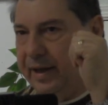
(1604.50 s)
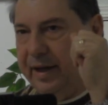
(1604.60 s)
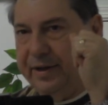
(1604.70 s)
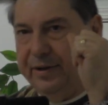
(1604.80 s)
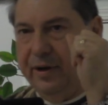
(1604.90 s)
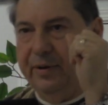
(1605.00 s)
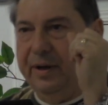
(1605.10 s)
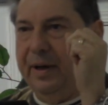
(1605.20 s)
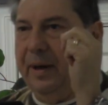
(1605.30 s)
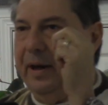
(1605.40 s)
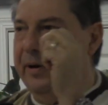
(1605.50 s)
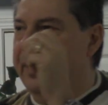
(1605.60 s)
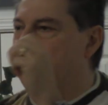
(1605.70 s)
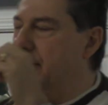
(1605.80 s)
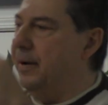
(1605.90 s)
you know.
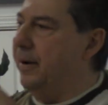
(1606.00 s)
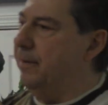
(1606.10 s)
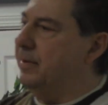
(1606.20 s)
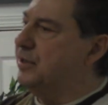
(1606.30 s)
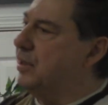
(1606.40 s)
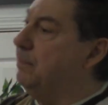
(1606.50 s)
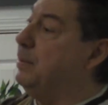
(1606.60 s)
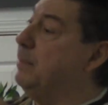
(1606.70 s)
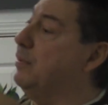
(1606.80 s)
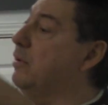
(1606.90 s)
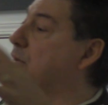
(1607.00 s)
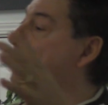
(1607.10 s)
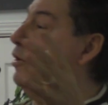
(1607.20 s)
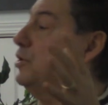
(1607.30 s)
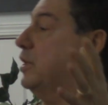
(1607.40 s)
Uh, um, and some people are
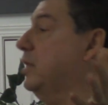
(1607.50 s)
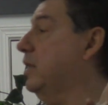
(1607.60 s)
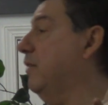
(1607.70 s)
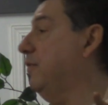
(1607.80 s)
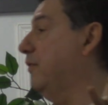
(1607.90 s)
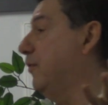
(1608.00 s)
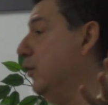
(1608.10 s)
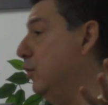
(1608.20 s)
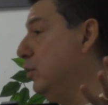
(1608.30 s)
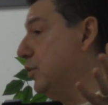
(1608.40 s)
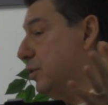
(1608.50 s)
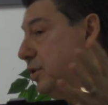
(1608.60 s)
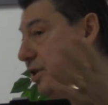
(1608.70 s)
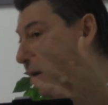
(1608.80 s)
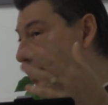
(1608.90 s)
allergic to different foods or
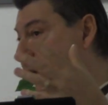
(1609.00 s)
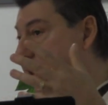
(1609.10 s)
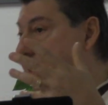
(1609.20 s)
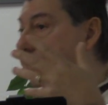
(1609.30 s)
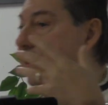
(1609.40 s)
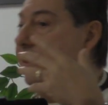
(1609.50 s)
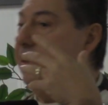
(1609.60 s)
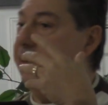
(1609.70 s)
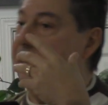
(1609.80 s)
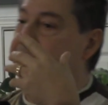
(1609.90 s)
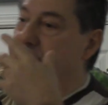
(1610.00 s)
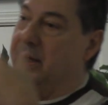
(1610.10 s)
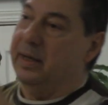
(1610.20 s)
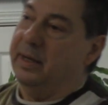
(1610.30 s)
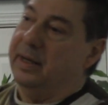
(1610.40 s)
something. And, um,
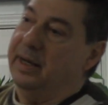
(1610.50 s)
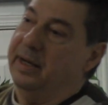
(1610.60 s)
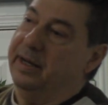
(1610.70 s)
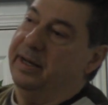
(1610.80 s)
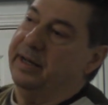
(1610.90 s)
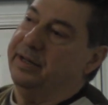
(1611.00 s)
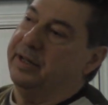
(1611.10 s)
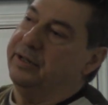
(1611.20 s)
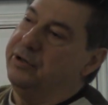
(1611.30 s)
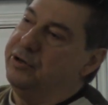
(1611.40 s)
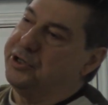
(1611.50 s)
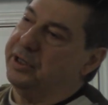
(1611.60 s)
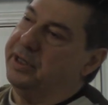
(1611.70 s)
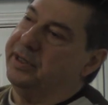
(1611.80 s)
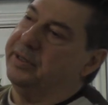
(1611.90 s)
and, and, and,
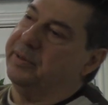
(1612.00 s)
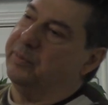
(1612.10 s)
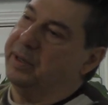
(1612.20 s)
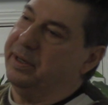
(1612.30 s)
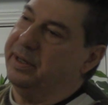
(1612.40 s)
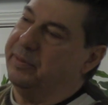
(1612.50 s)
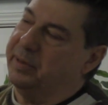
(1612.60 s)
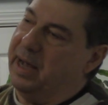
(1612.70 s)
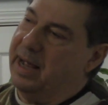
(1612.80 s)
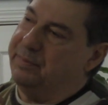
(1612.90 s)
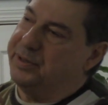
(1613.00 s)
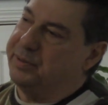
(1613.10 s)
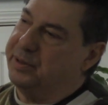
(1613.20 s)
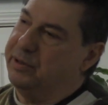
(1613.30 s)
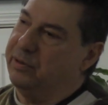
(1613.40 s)
usually what, what happens
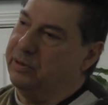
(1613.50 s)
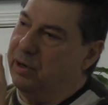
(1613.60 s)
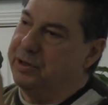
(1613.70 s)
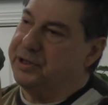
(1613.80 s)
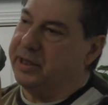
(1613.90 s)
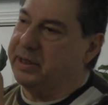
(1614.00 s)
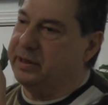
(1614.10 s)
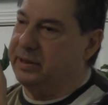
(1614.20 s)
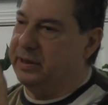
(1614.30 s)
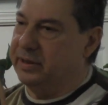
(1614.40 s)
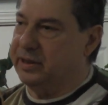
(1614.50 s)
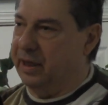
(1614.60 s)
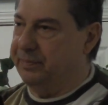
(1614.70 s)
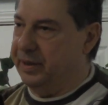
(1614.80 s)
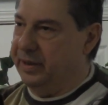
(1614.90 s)
when you're allergic to
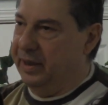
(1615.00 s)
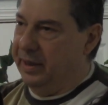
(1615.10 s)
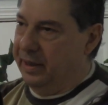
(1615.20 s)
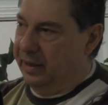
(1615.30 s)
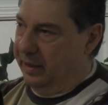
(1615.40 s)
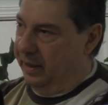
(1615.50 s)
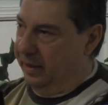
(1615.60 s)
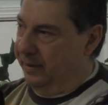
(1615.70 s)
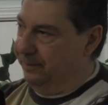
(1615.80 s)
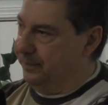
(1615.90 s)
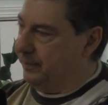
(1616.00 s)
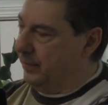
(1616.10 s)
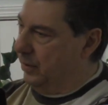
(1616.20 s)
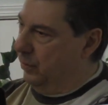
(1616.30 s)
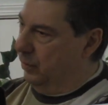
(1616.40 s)
something uh,
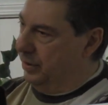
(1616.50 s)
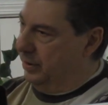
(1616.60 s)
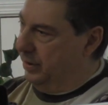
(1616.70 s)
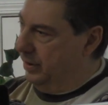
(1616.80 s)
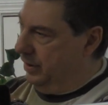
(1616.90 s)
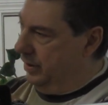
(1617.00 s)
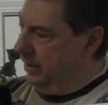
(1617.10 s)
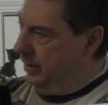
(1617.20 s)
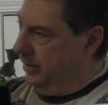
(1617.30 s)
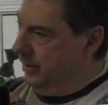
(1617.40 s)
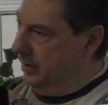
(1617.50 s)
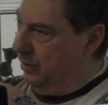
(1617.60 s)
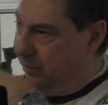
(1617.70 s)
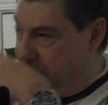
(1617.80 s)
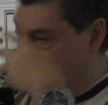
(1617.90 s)
or, you, uh,
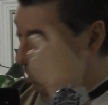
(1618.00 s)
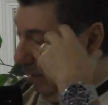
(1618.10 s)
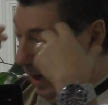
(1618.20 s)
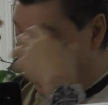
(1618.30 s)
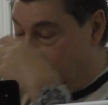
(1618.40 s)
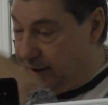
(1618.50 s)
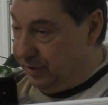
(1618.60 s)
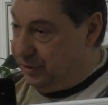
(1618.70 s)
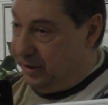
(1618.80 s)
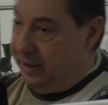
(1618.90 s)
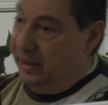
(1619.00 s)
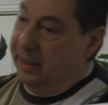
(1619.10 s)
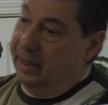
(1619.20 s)
or with my allergy,